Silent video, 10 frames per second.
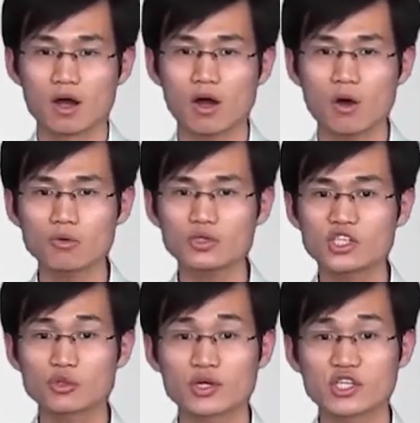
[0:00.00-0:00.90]
All the
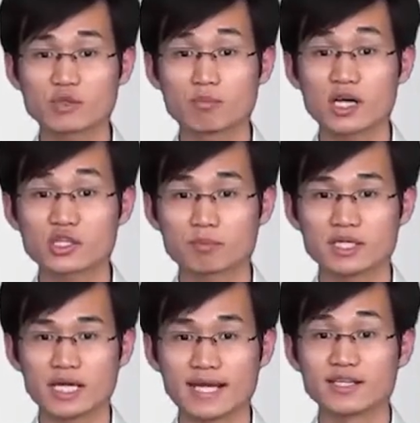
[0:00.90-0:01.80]
switches must
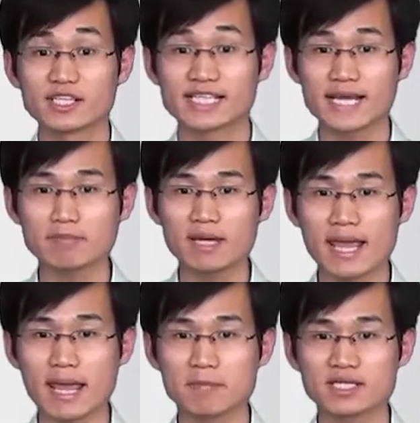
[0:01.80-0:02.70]
be in the same
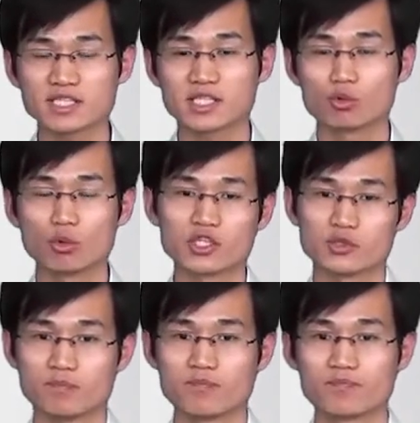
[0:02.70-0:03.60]
MST region.